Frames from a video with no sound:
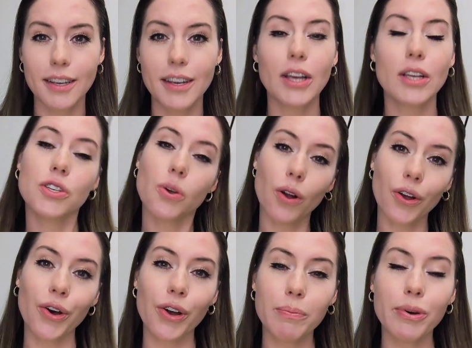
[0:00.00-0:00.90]
So a
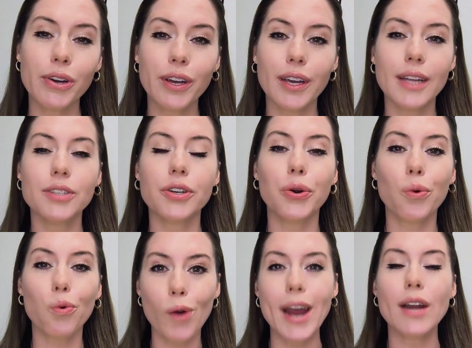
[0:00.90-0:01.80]
cookbook, it's a
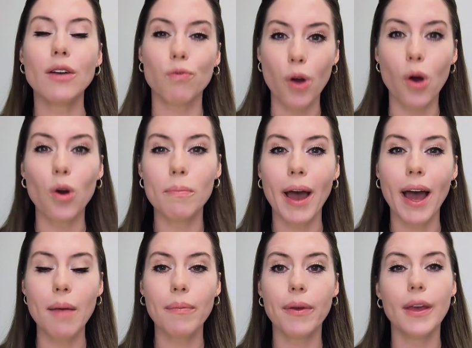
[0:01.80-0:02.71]
great
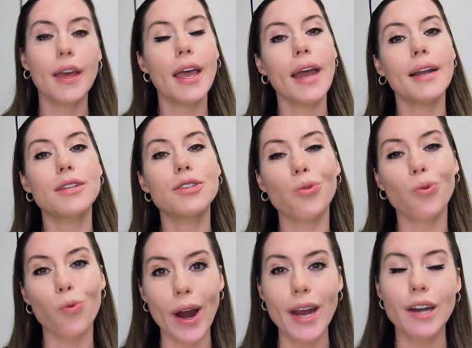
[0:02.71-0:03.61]
roadmap and it's
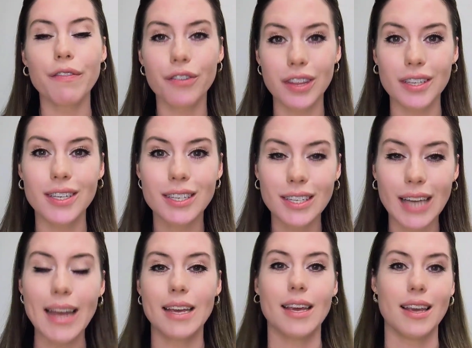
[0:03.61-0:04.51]
great for the
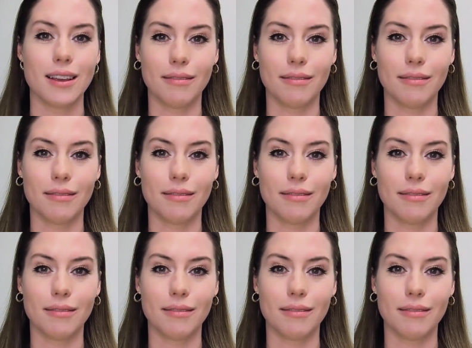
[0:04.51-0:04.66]
psyche.